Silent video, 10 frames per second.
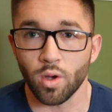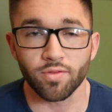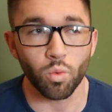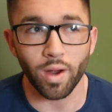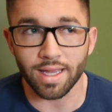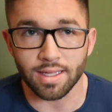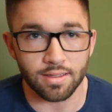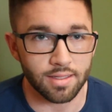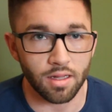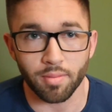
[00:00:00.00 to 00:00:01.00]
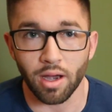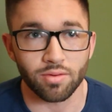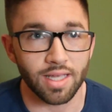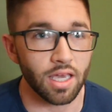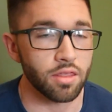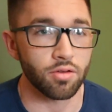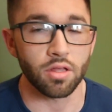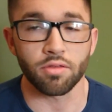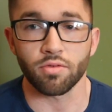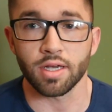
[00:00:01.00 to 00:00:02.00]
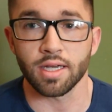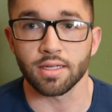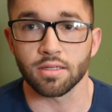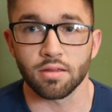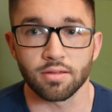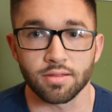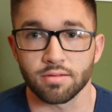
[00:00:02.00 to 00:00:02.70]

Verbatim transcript: You have to wait until about day 33 to,